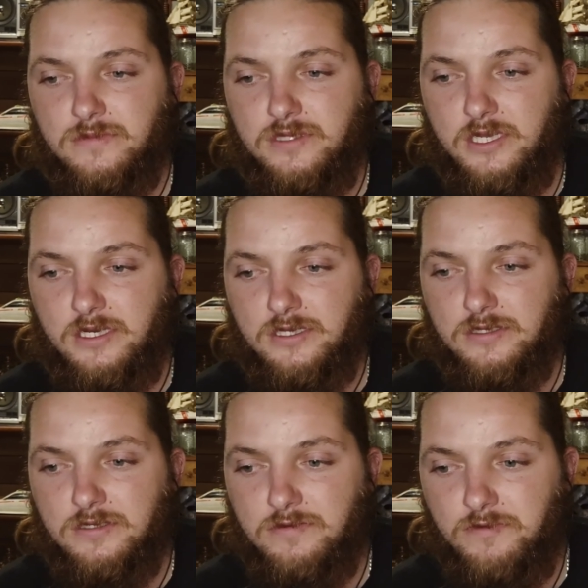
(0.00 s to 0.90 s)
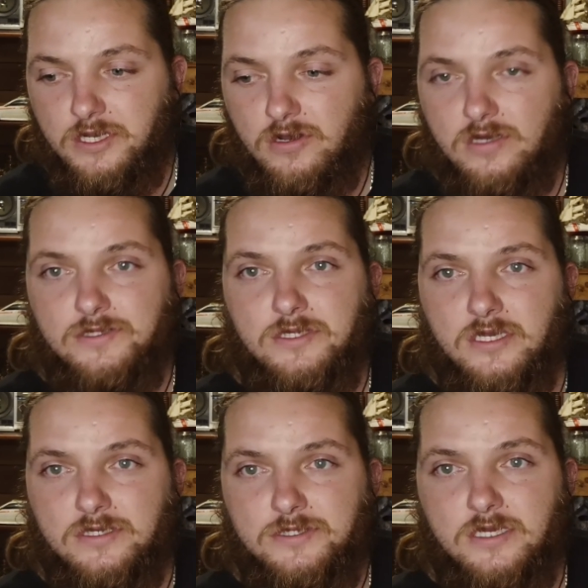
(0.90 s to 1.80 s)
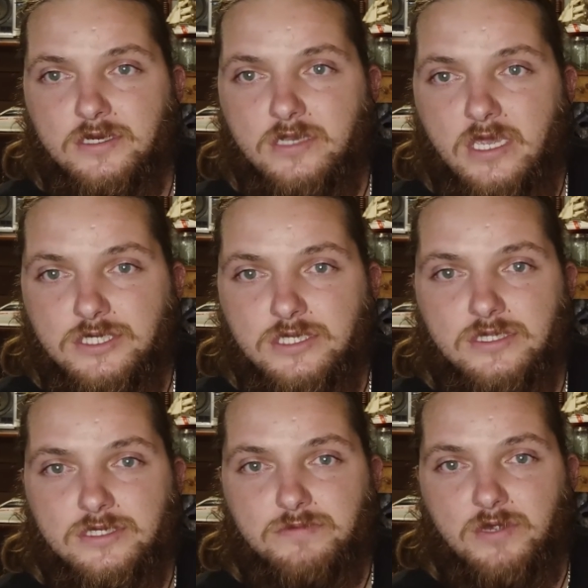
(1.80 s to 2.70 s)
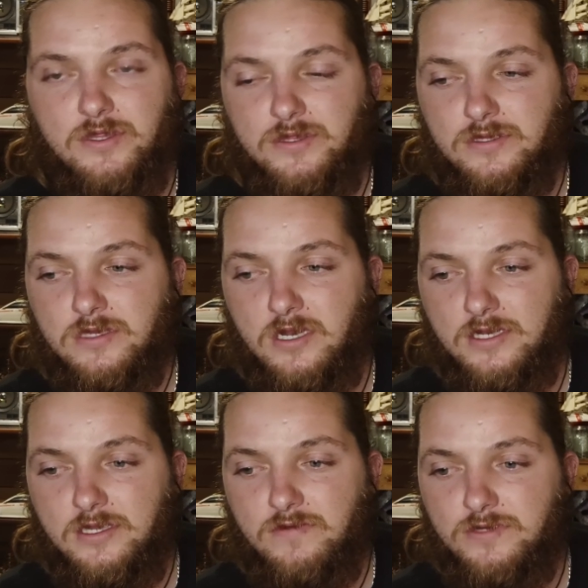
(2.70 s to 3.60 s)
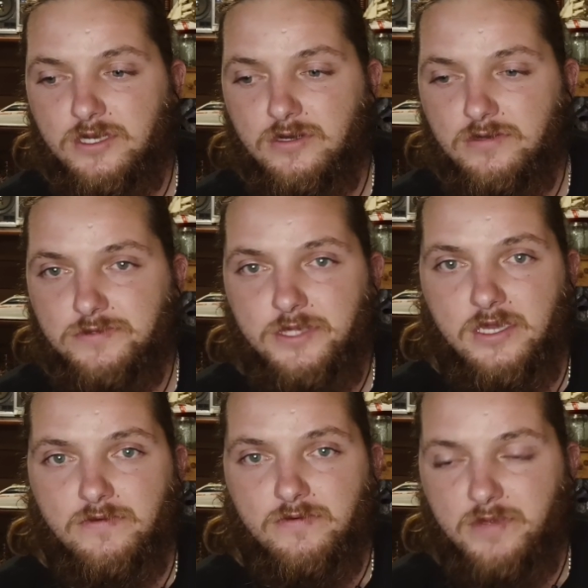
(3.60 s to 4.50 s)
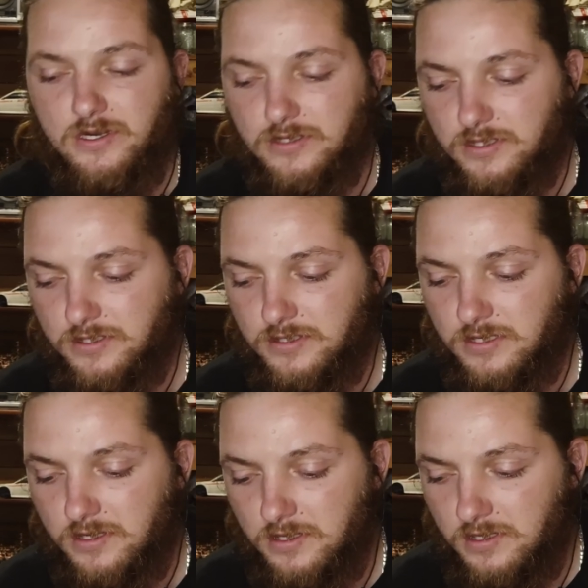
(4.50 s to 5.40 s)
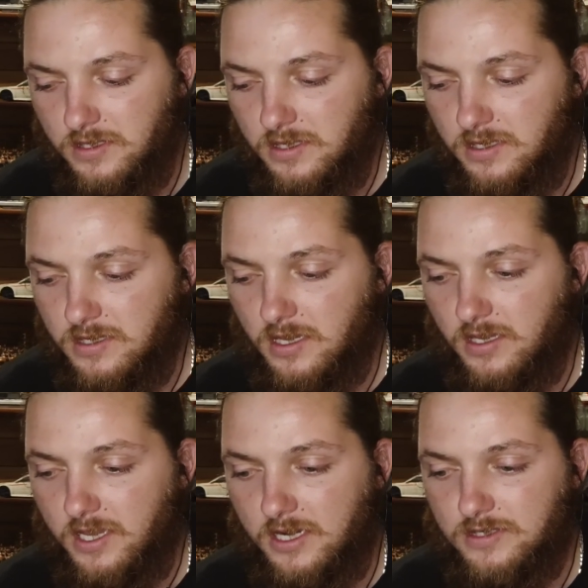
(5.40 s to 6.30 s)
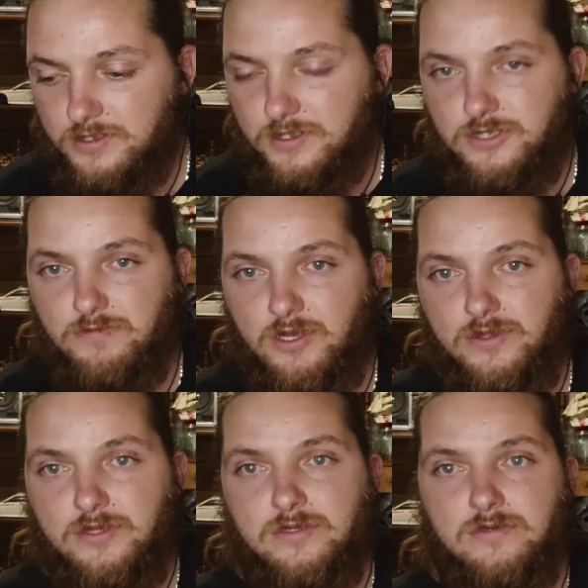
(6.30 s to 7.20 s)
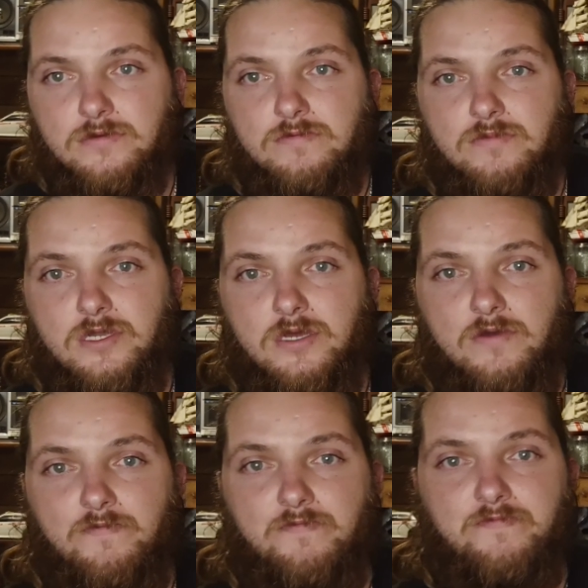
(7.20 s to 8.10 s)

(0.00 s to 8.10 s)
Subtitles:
did a video on like segregation this month, and I didn't even know it was Native American Heritage Month. But